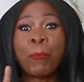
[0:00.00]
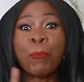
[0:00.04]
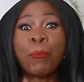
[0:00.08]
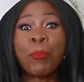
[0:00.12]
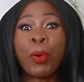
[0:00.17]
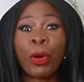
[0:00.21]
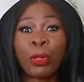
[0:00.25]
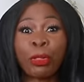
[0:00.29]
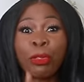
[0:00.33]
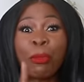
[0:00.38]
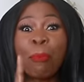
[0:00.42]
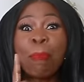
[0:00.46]

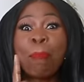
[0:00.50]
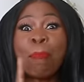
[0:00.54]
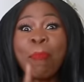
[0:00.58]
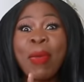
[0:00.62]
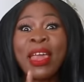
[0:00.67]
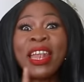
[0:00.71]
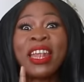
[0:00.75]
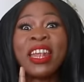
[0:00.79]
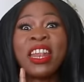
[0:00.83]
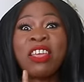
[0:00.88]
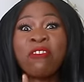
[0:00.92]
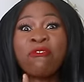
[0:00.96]
but
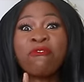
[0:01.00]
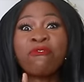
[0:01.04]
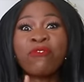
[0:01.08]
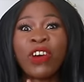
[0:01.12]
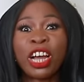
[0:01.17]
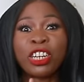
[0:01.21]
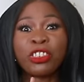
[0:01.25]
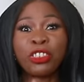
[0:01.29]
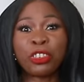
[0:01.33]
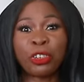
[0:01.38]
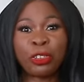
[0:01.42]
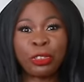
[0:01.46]
mainly
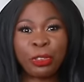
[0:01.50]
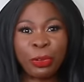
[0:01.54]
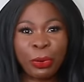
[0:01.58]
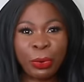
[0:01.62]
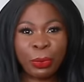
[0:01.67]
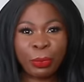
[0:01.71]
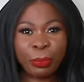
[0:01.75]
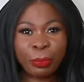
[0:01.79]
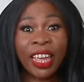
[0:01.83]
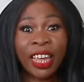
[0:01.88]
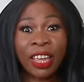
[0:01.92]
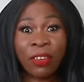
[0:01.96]
fashion
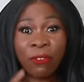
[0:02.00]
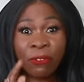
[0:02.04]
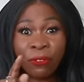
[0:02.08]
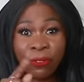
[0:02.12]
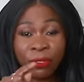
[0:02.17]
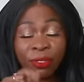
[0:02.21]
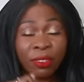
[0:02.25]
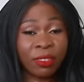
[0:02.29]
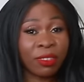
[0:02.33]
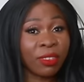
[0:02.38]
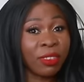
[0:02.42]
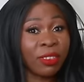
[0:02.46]
though. If
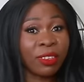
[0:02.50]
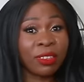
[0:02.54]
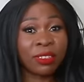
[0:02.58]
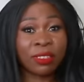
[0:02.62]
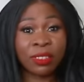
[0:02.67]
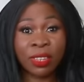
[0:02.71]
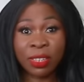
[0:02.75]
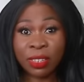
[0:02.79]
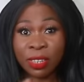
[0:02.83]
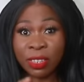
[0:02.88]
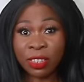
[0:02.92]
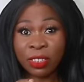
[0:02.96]

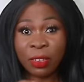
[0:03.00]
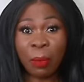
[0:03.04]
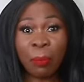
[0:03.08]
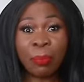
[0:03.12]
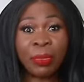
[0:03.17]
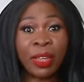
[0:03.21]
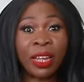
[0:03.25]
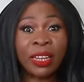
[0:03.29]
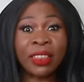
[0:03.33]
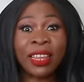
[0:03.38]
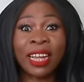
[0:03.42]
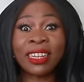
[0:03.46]
this is
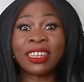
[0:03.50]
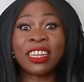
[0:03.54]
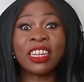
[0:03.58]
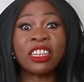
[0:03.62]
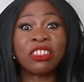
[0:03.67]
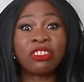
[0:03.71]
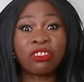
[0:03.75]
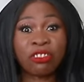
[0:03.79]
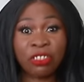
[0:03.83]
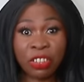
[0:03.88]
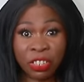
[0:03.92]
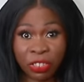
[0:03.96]
something that
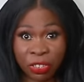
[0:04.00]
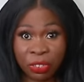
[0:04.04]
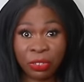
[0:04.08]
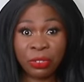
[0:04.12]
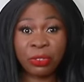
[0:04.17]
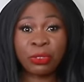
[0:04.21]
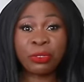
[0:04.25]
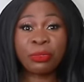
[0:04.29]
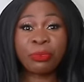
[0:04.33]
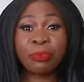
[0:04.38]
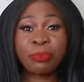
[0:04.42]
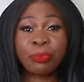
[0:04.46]
interests
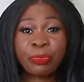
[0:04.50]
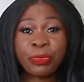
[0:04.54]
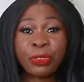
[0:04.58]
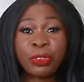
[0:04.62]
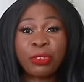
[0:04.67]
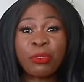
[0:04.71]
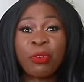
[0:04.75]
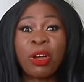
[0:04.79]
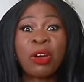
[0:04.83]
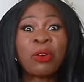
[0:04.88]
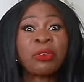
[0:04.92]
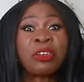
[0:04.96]
you,
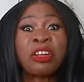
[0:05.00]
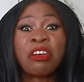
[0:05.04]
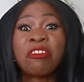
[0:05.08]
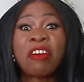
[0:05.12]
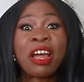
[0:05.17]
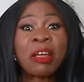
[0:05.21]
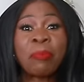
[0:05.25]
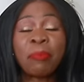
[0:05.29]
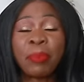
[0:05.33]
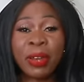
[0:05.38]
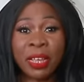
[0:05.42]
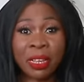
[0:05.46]
you are on the
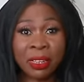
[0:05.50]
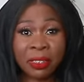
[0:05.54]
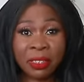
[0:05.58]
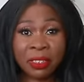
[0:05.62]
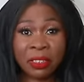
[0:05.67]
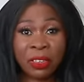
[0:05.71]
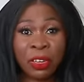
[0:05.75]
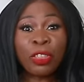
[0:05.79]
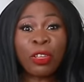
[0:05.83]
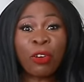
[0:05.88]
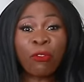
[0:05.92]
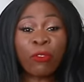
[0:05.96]
right place.
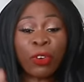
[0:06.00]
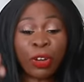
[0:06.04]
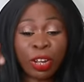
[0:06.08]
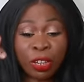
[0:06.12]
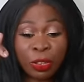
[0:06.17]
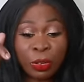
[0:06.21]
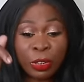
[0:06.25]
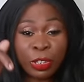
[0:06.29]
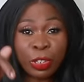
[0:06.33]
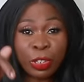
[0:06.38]
Don't forget to